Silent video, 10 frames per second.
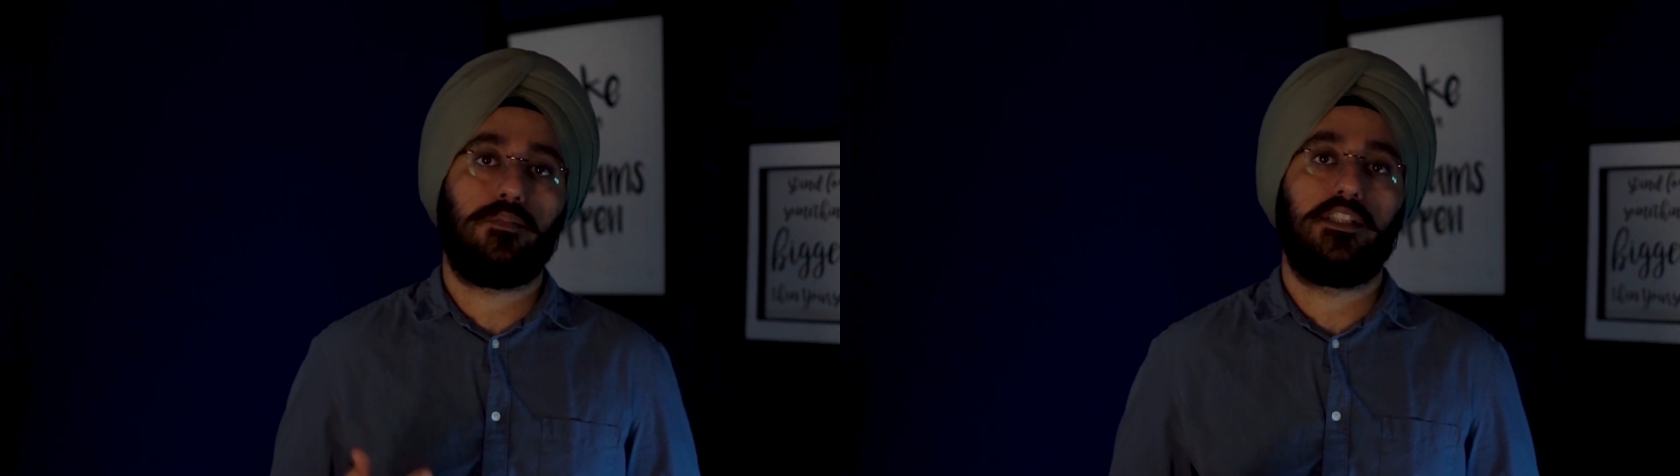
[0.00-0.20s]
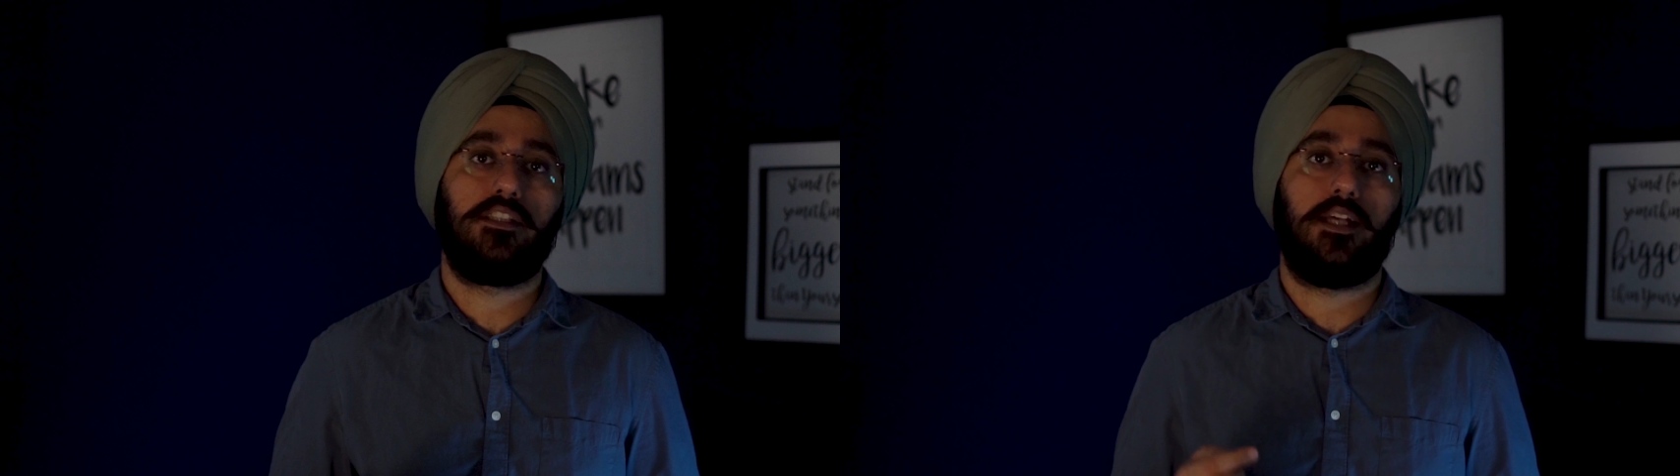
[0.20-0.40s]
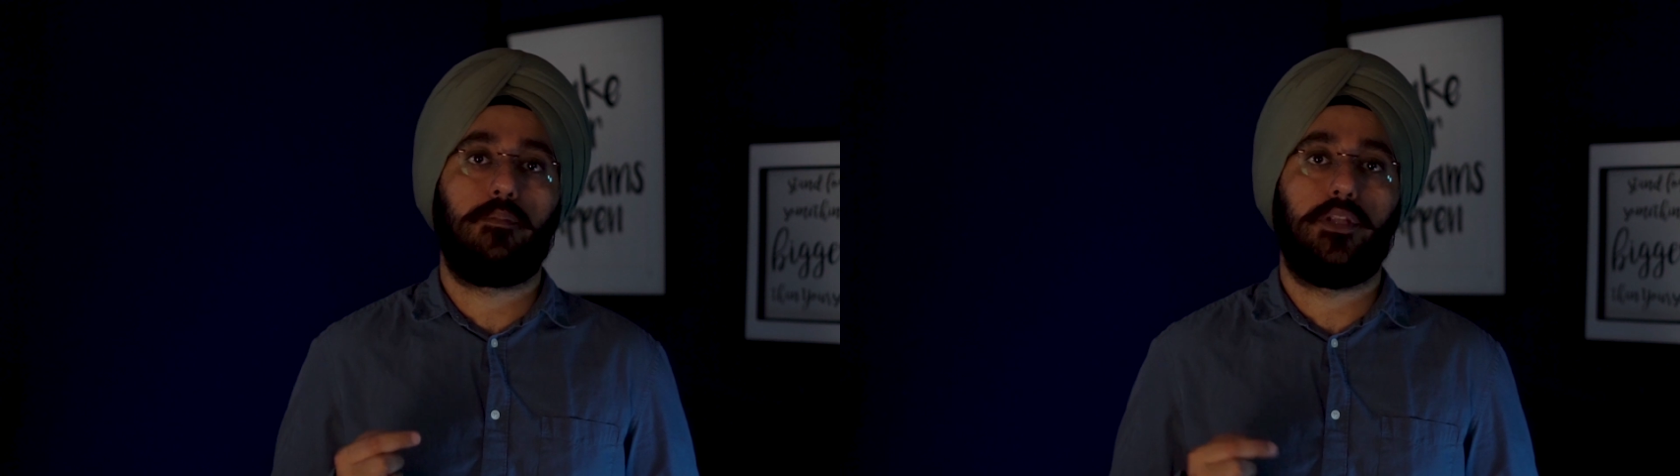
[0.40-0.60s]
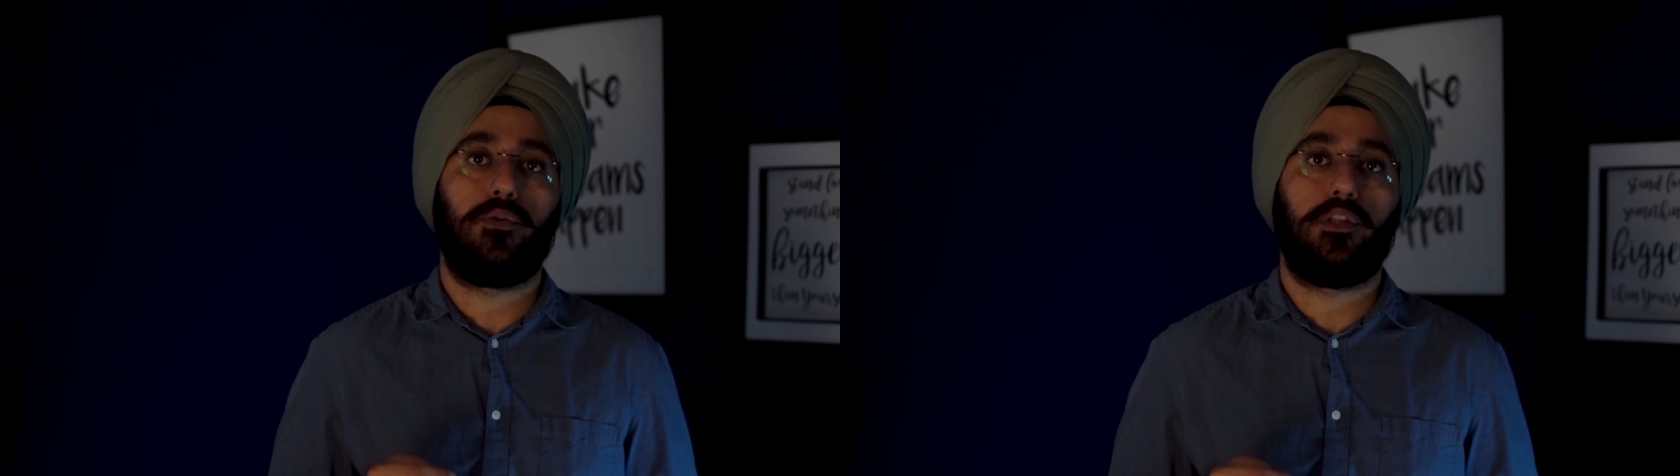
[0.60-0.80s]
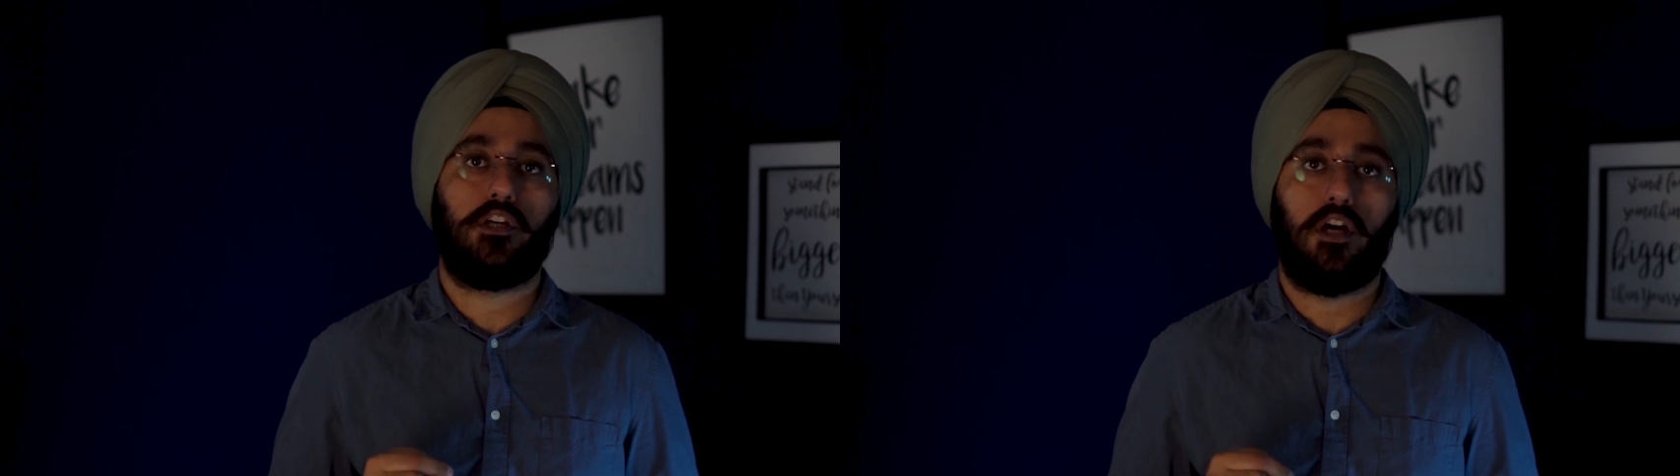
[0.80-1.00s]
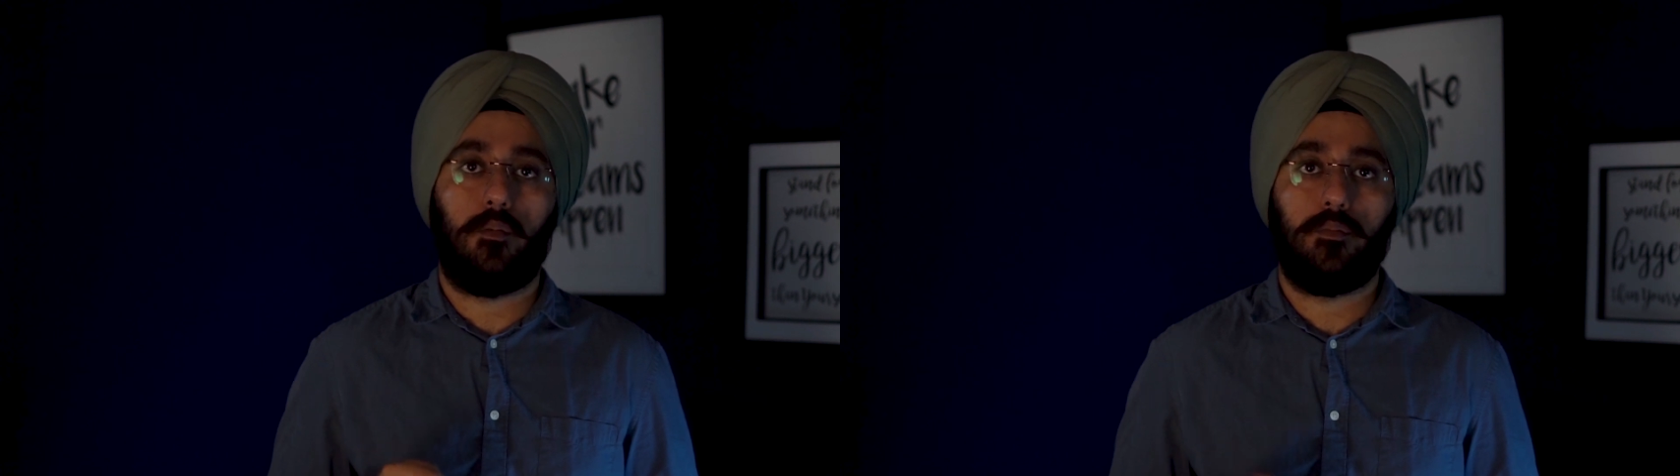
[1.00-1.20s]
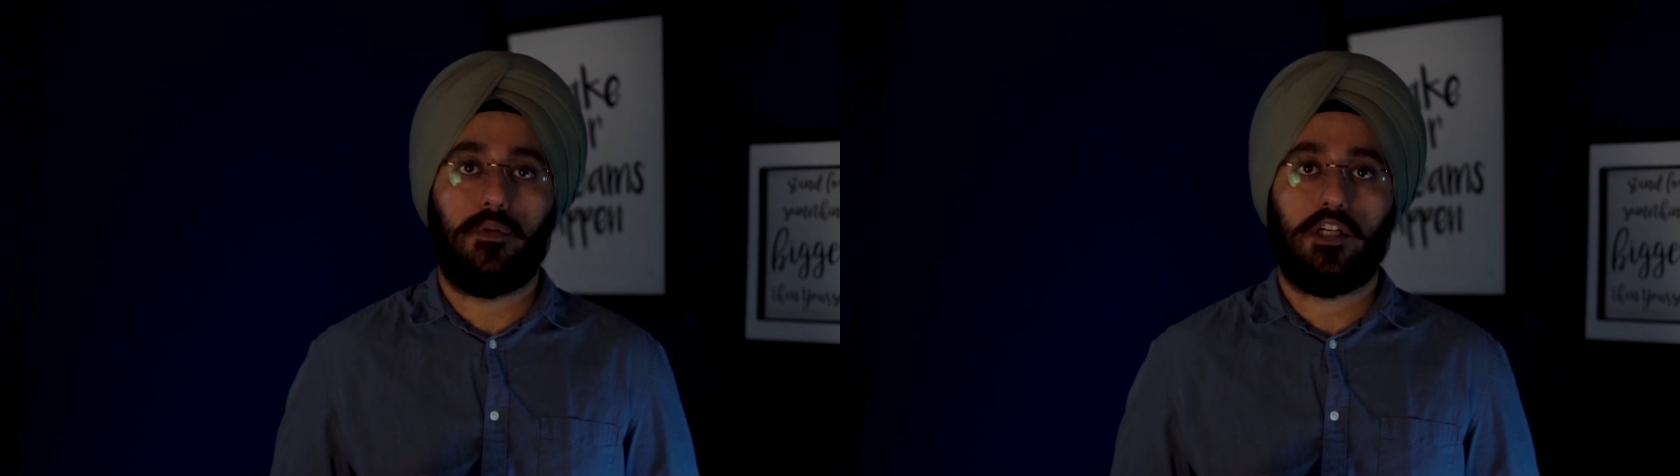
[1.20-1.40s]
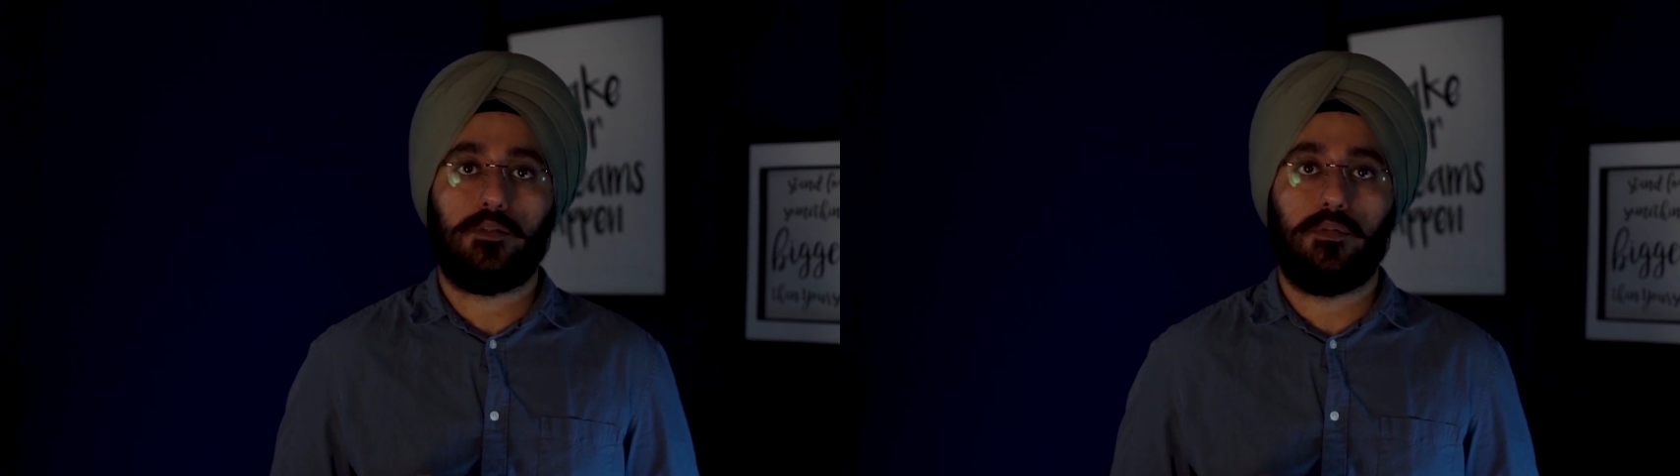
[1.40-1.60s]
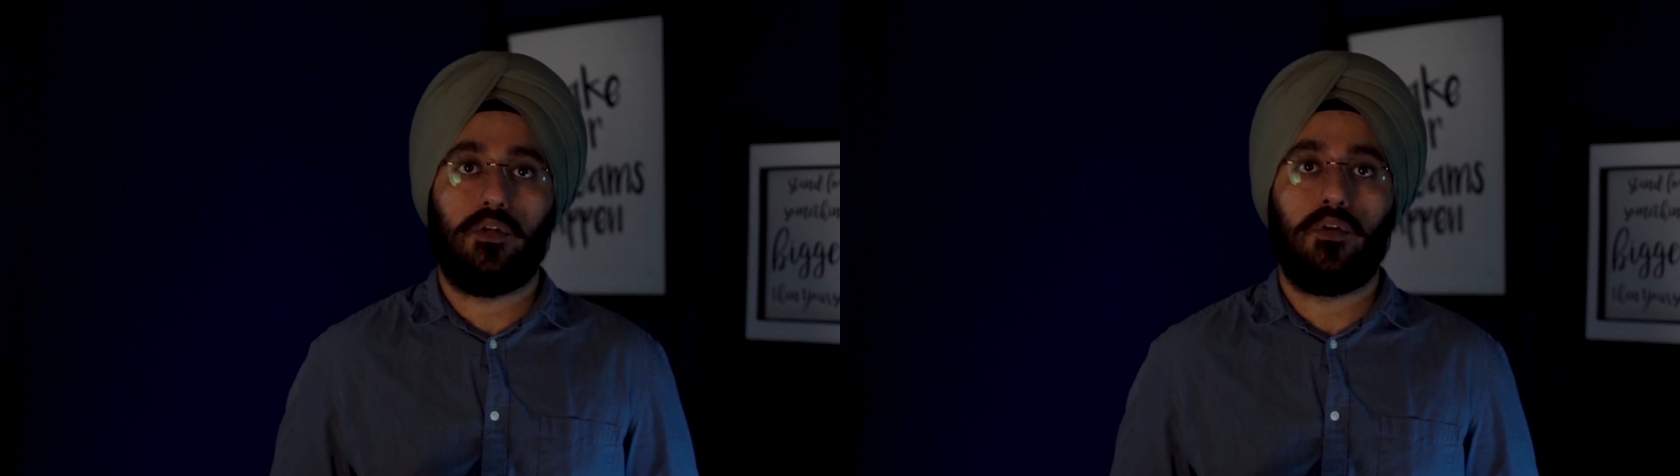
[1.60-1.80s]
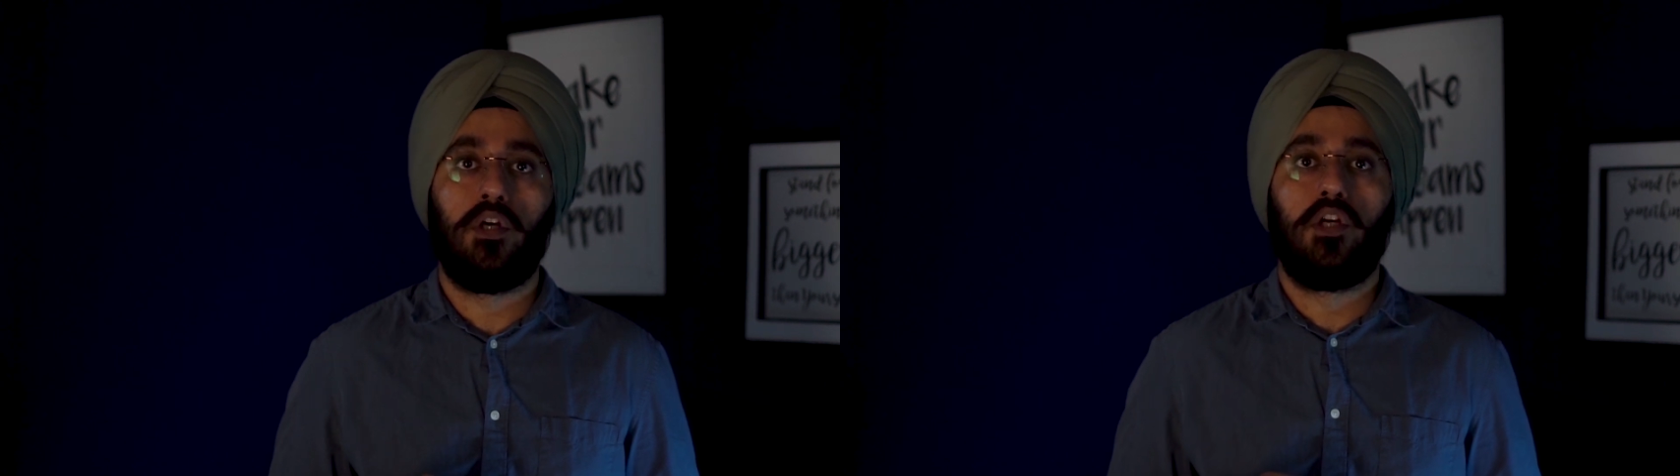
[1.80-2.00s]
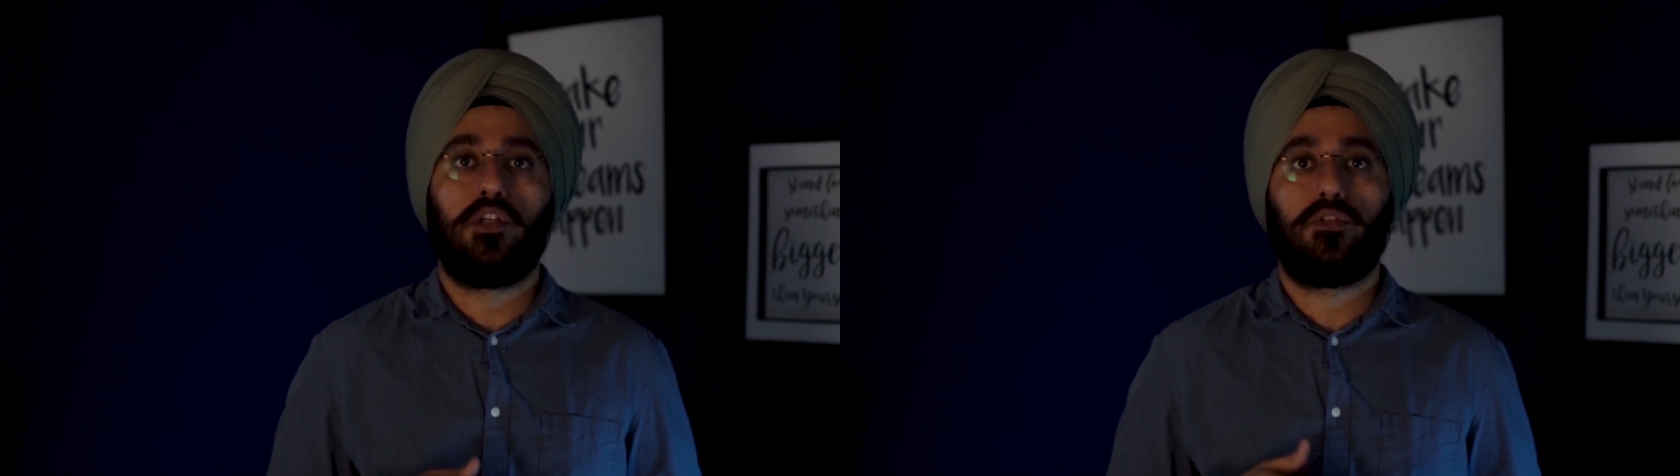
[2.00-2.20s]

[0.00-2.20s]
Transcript: please let me know in the comment box below.